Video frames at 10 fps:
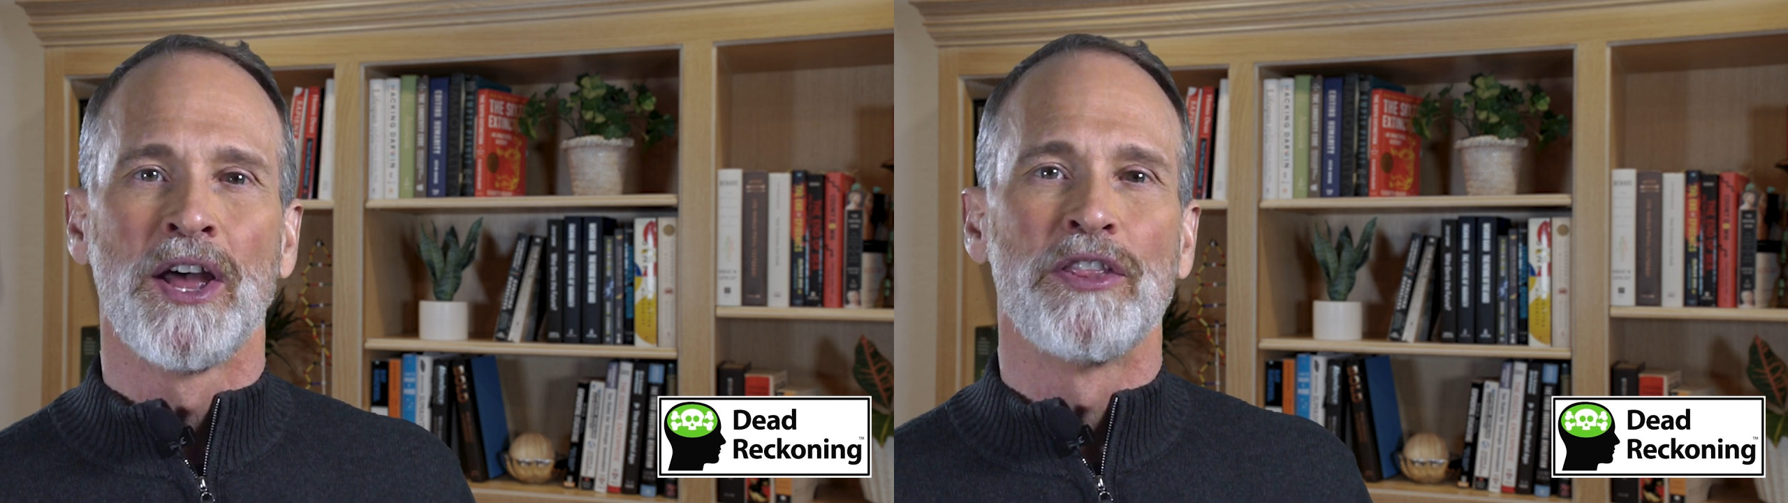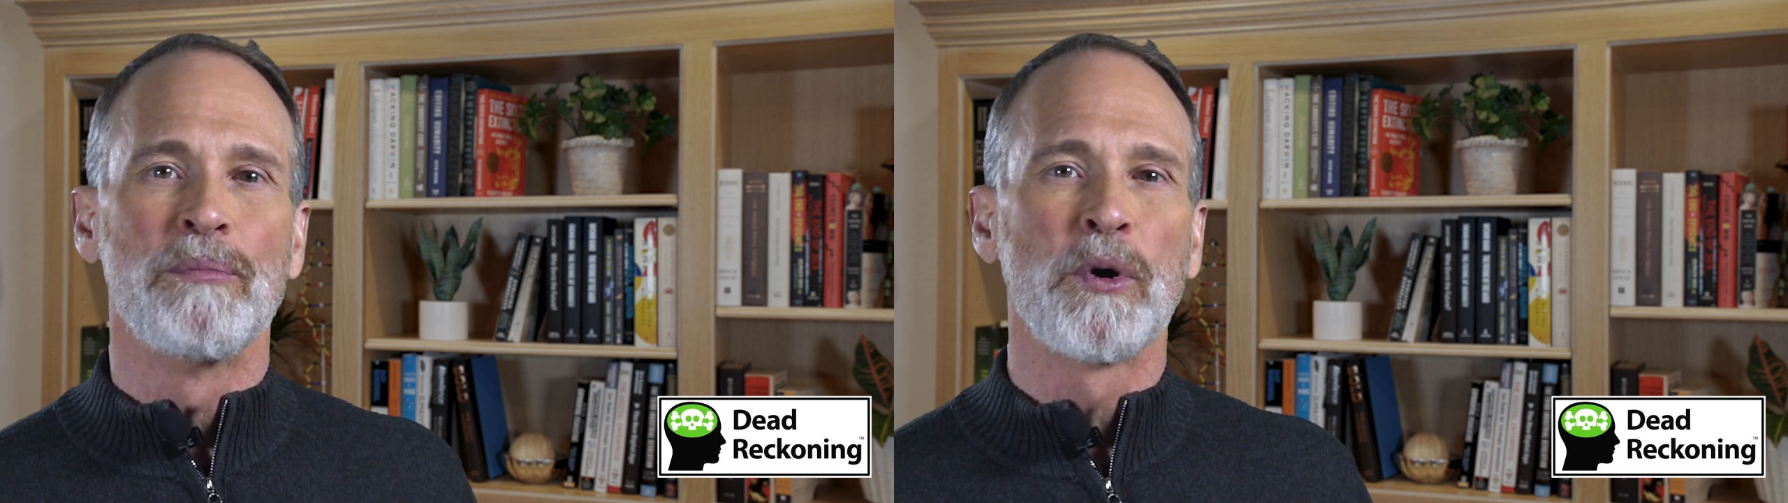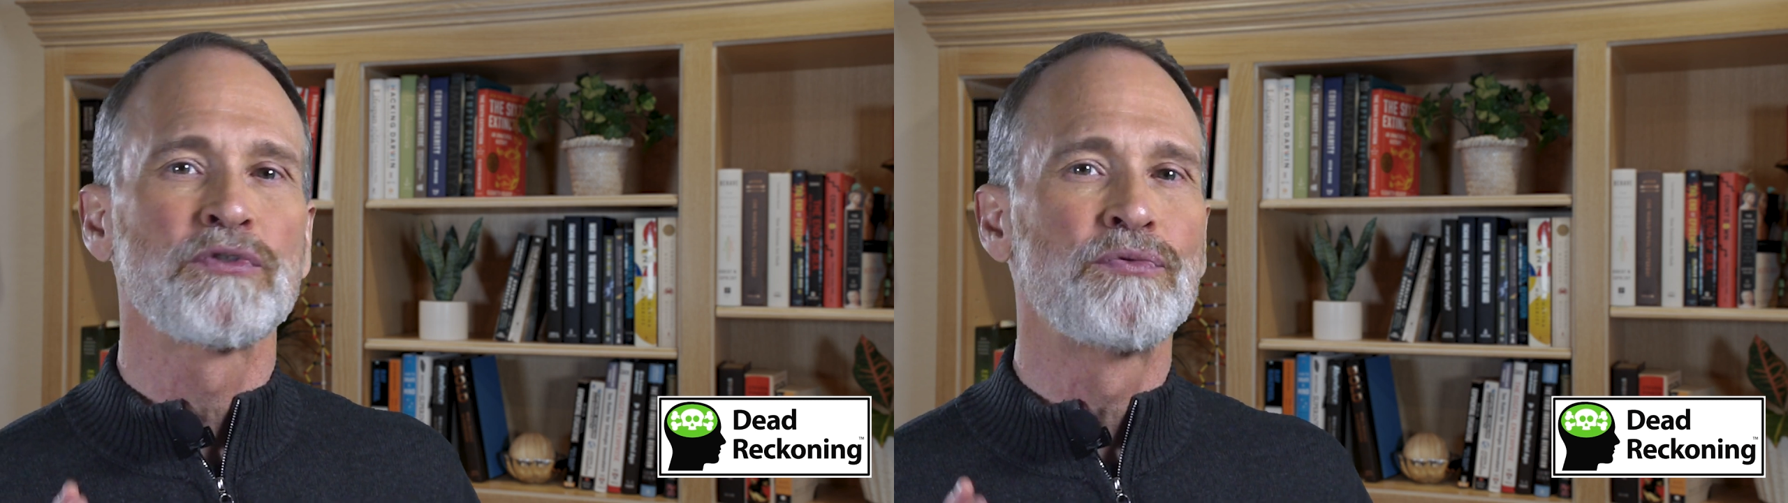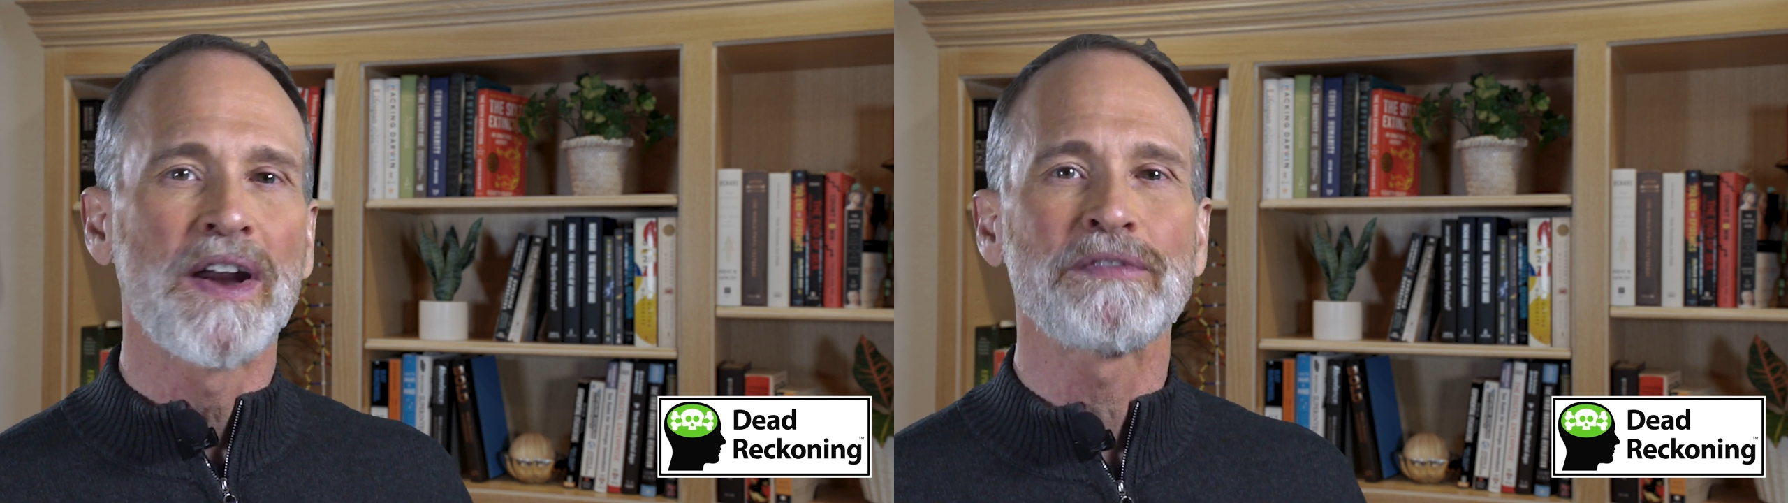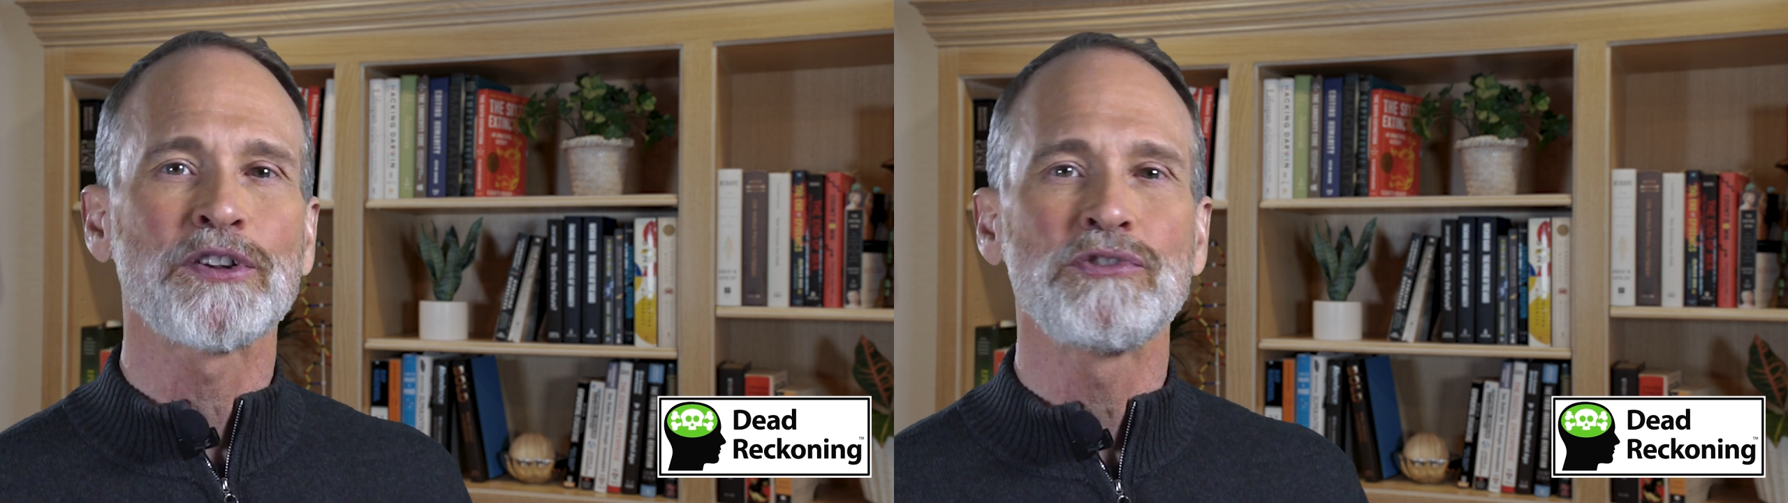the most
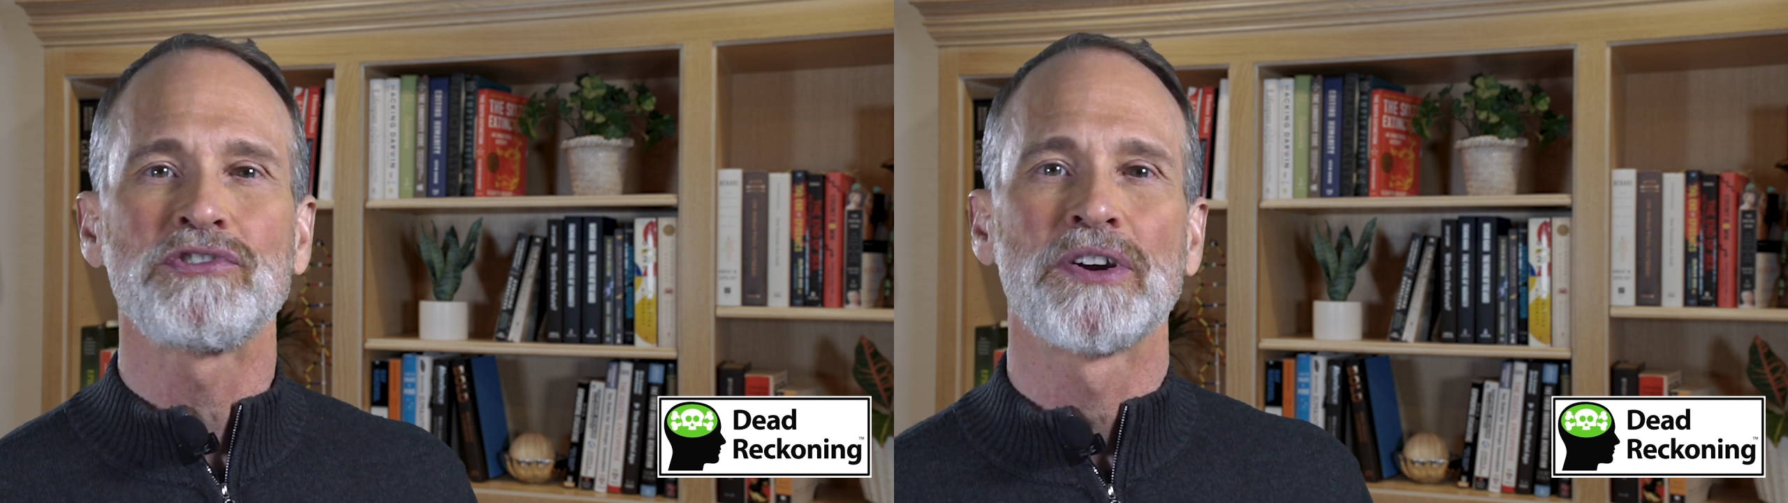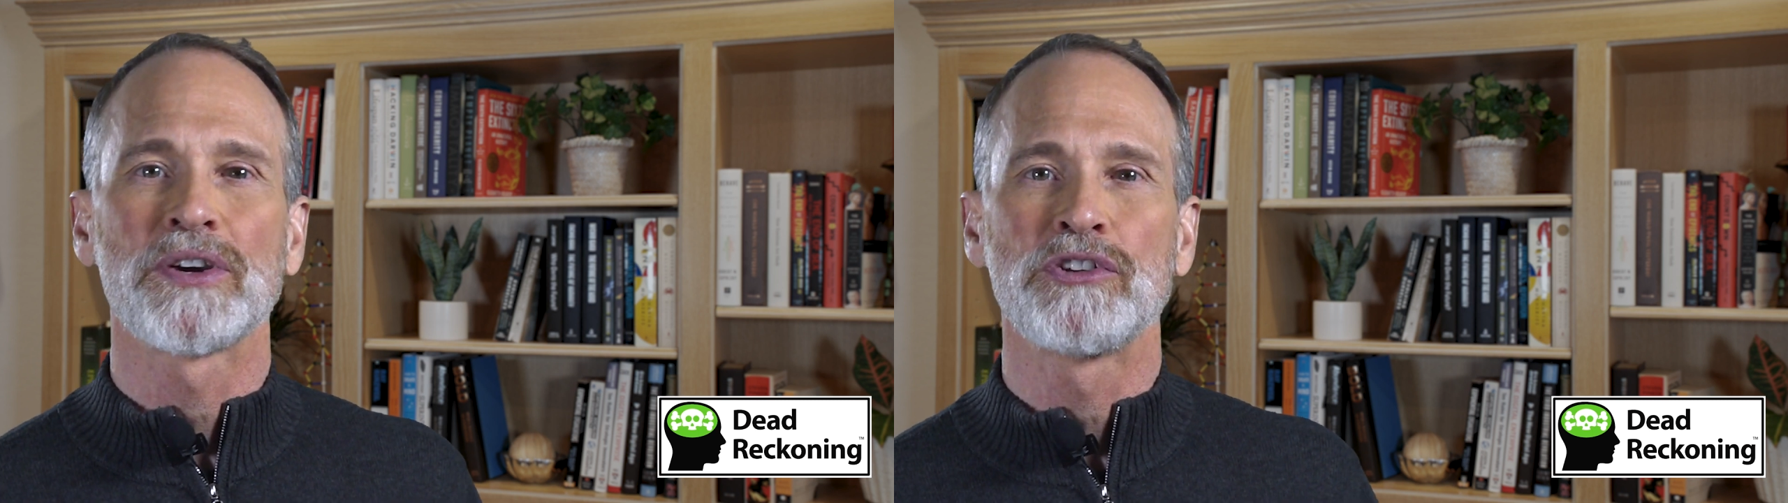revolutionary